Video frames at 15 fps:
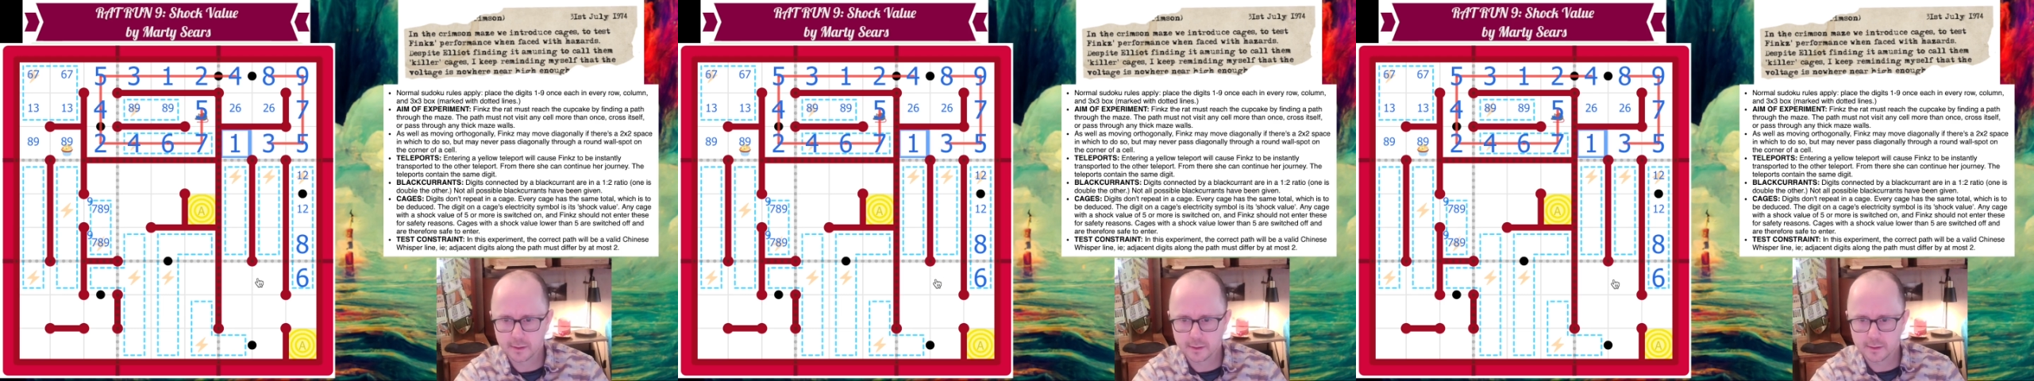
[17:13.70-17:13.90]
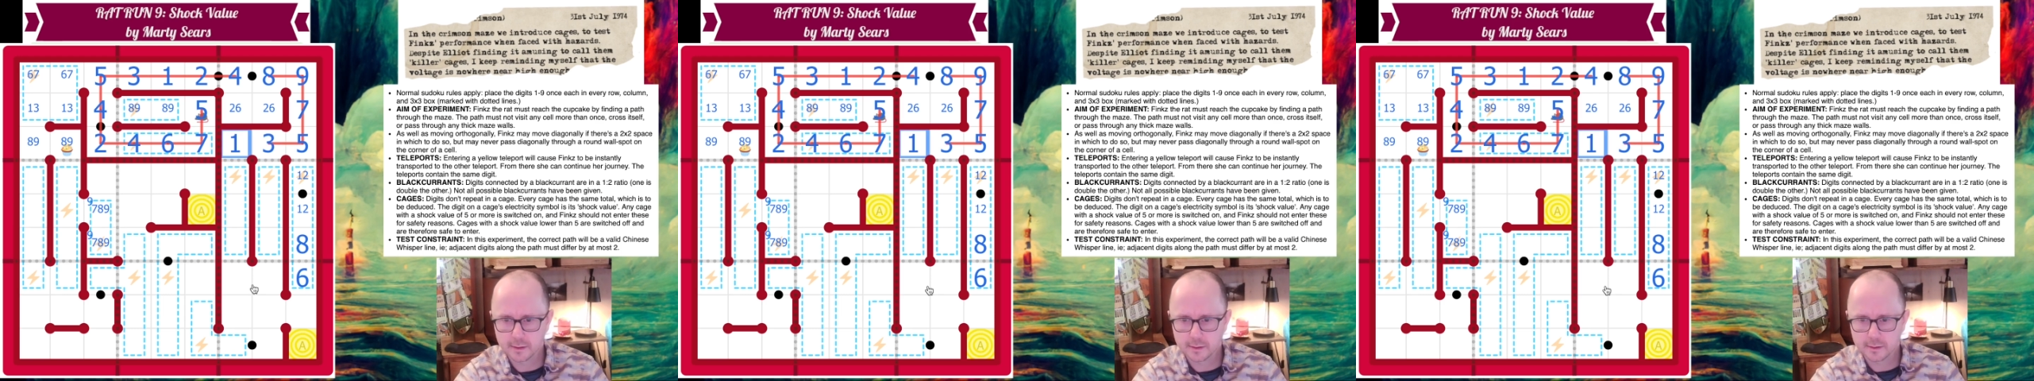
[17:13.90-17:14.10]

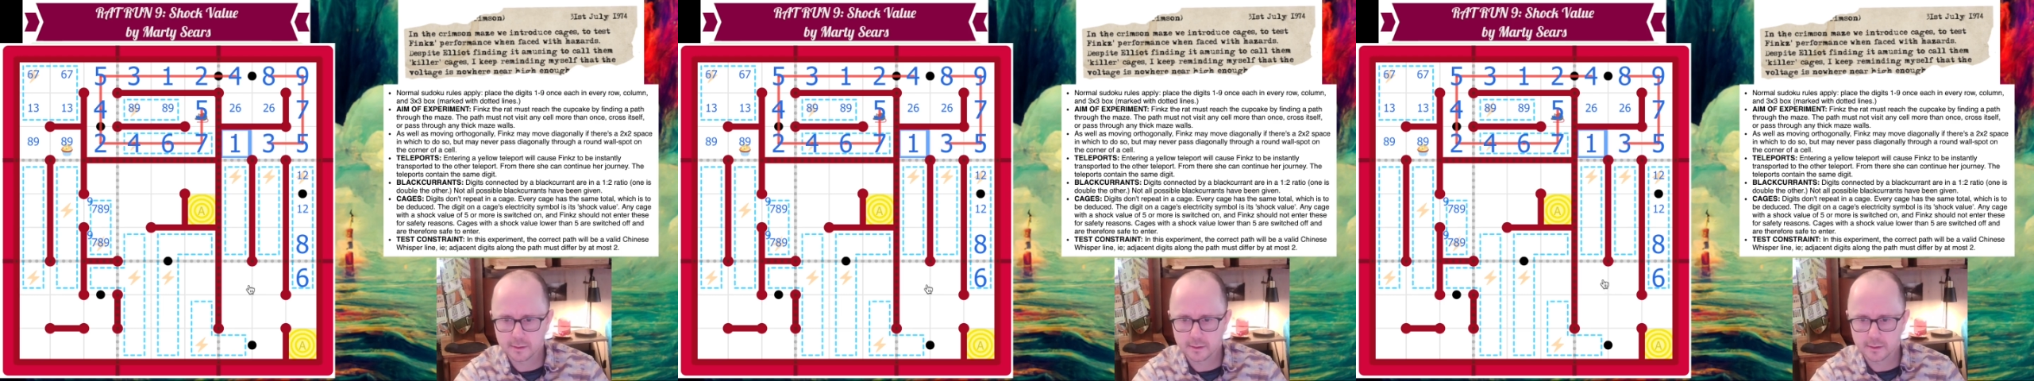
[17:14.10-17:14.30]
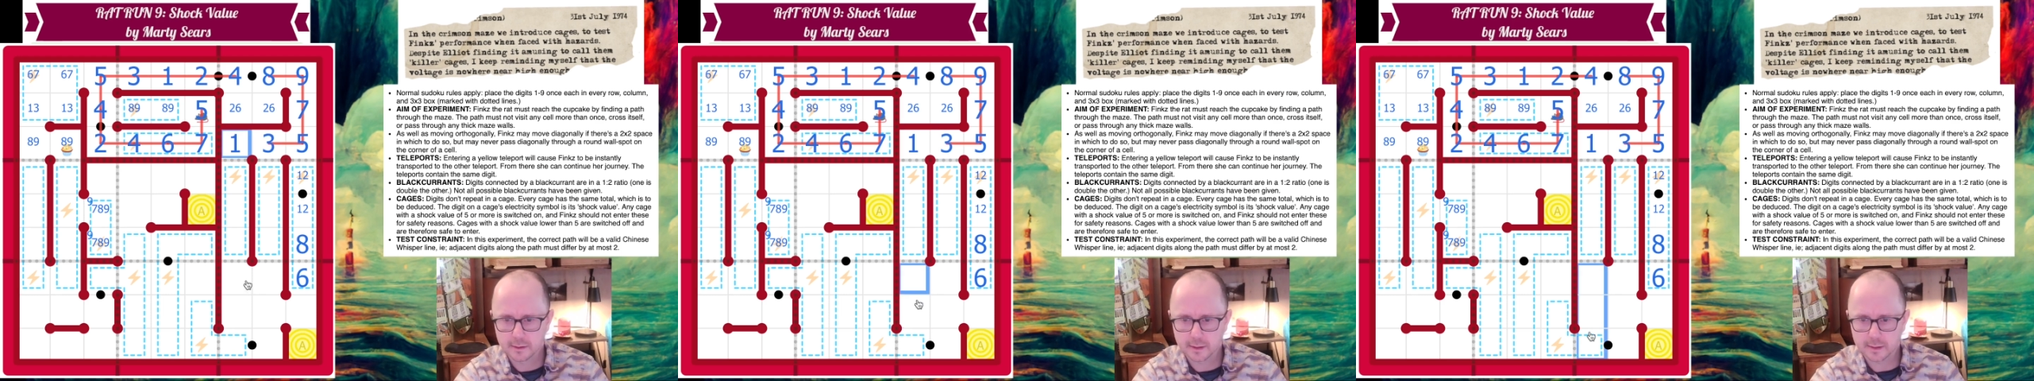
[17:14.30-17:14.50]

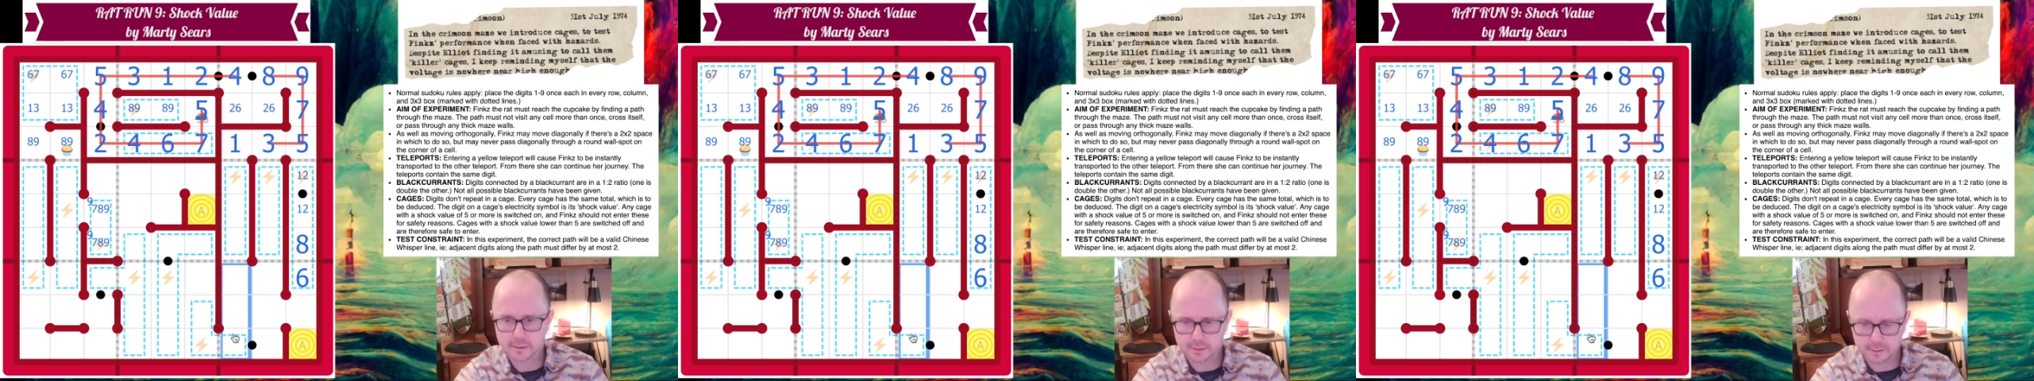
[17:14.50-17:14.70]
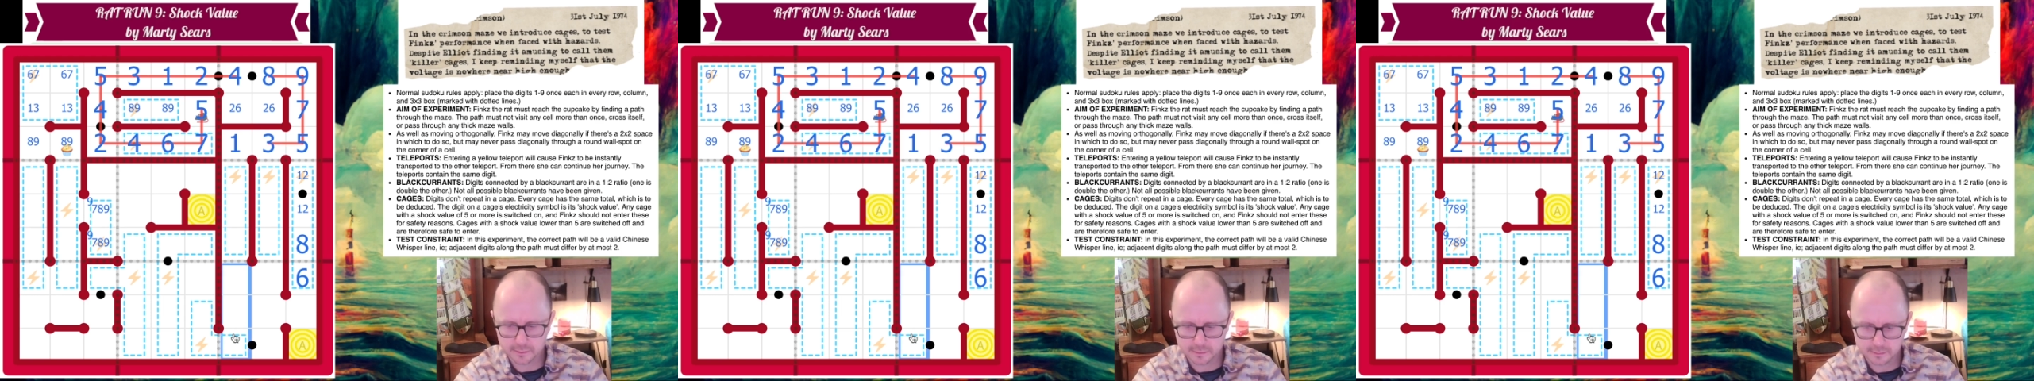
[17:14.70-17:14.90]
By
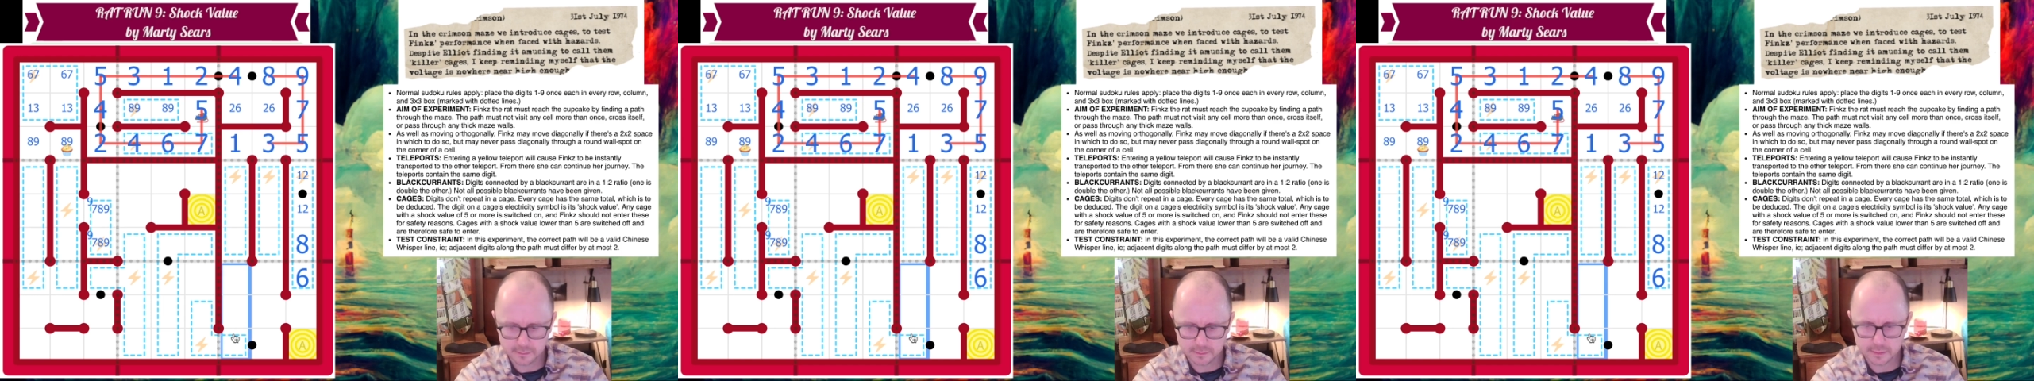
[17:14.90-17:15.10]
Sudoku,